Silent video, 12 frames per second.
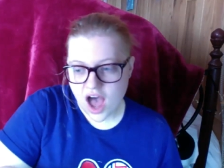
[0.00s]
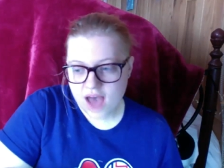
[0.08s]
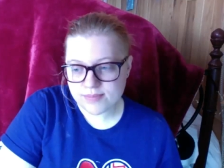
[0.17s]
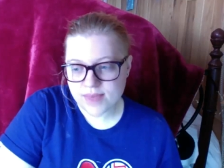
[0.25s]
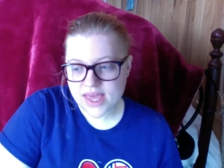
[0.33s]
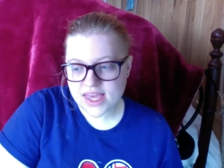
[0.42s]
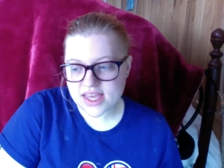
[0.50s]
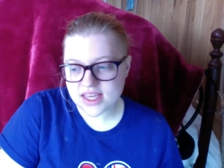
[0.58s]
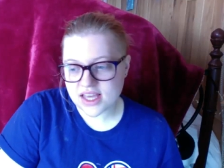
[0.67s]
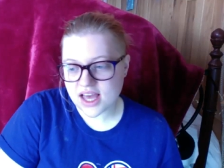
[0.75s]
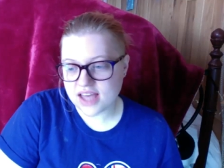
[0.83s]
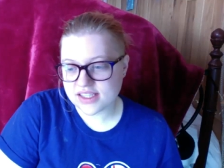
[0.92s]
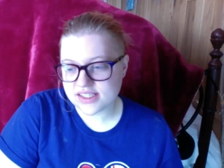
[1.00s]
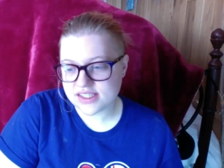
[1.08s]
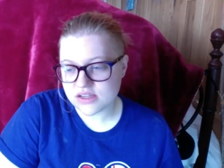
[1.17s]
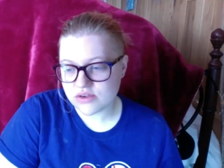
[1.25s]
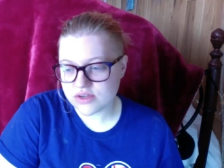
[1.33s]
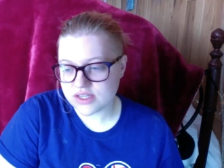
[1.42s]
I'm making a
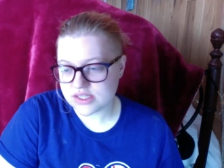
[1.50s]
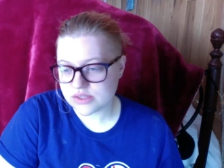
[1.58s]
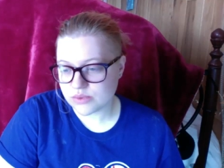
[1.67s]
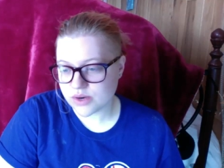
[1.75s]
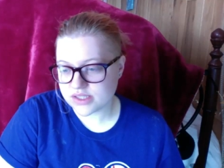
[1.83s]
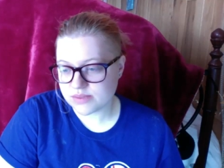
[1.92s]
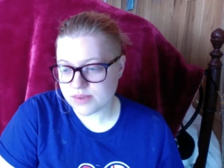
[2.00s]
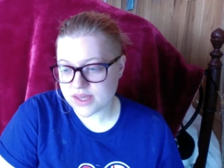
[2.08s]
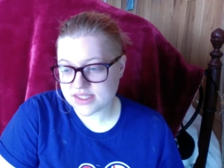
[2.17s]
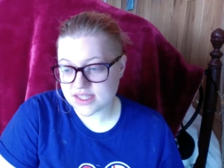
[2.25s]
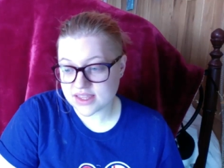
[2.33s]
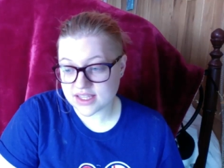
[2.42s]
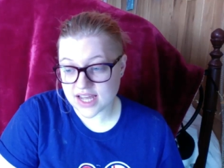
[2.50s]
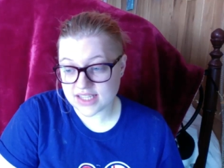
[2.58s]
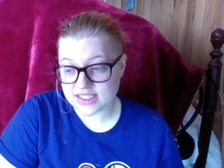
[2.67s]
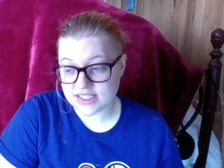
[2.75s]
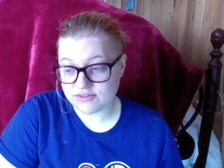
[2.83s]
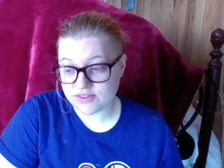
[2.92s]
series where it's based in the
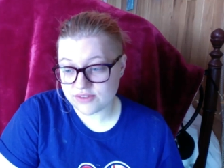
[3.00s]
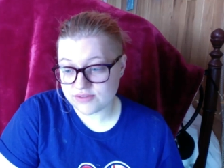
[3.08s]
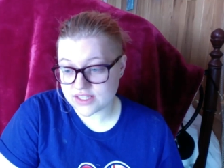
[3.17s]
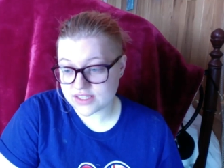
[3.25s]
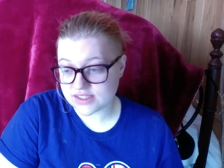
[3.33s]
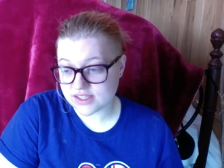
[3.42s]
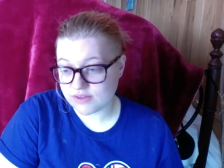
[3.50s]
1950s.